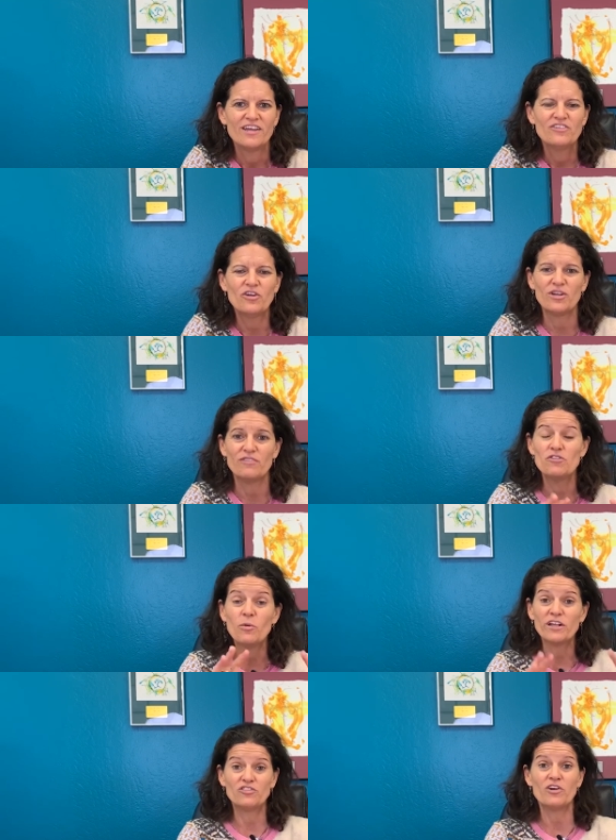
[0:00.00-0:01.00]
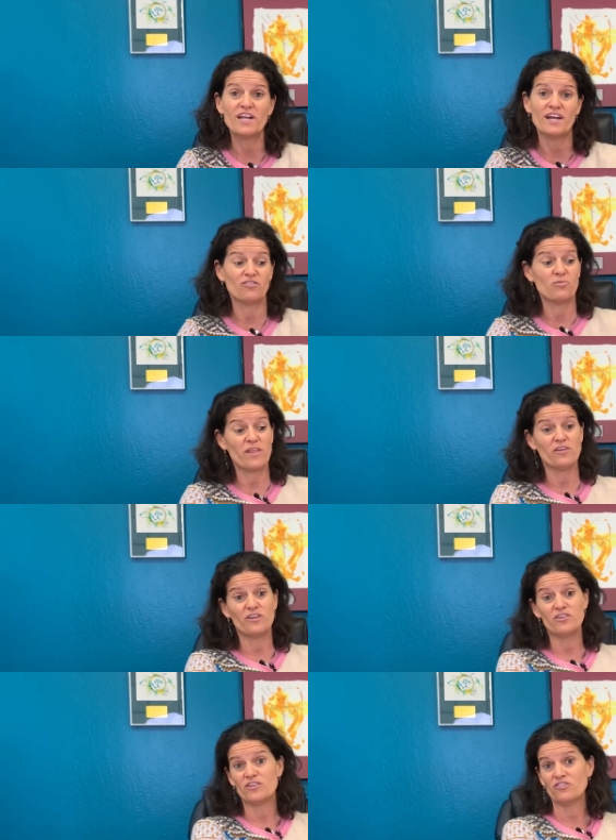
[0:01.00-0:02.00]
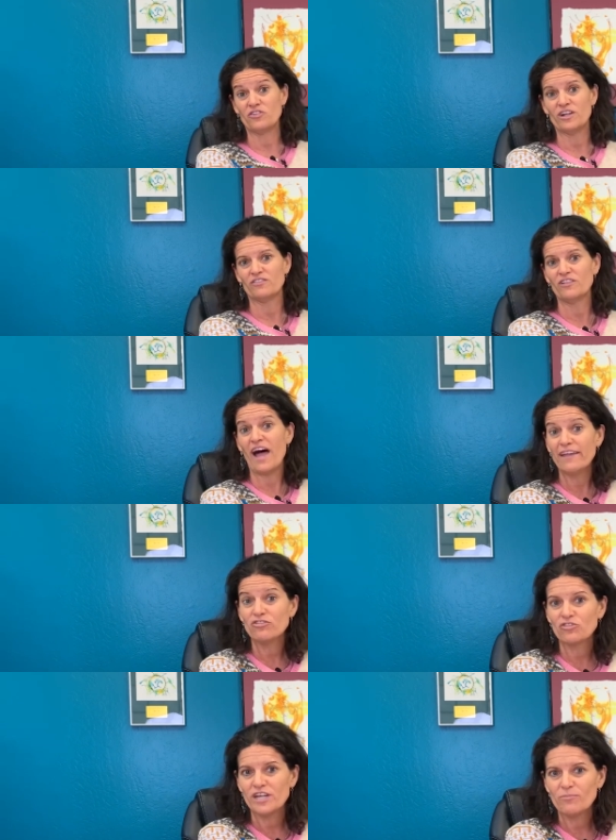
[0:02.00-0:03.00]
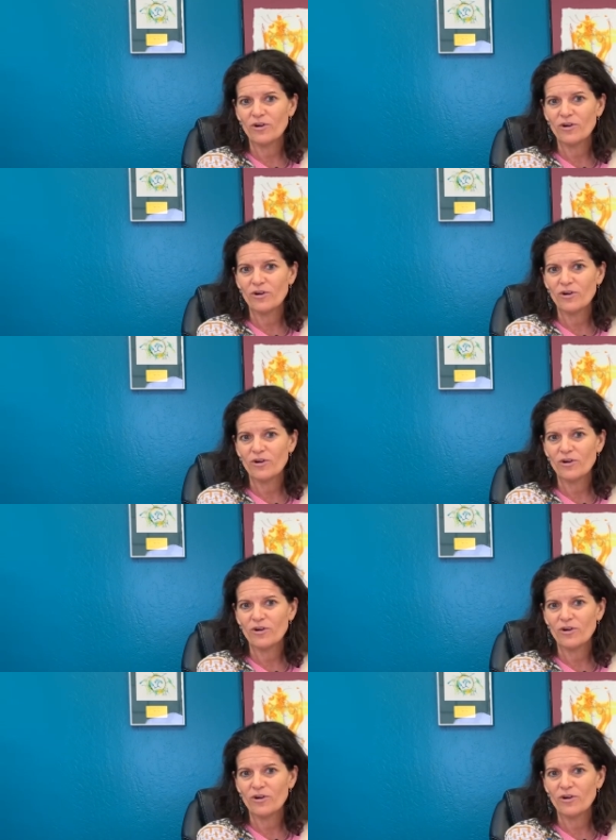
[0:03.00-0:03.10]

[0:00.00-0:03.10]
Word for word: So if you want to join us, whether you can join us live stream,